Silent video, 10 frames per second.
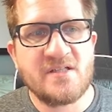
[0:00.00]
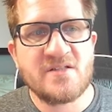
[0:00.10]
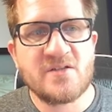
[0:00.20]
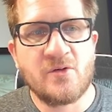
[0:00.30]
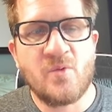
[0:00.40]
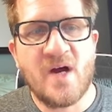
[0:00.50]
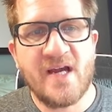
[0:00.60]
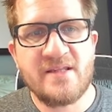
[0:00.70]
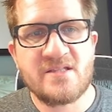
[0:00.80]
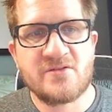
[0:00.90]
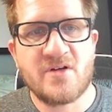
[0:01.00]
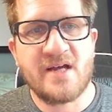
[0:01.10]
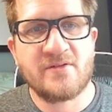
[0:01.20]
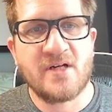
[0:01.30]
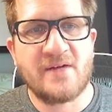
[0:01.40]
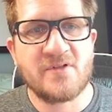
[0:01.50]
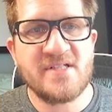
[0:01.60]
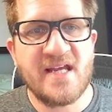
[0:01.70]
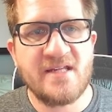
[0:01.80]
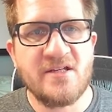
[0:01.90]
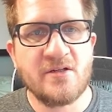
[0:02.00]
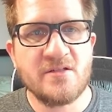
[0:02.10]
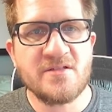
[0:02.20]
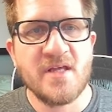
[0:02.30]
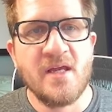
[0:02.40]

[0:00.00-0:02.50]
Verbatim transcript: so why this driver after 10 years?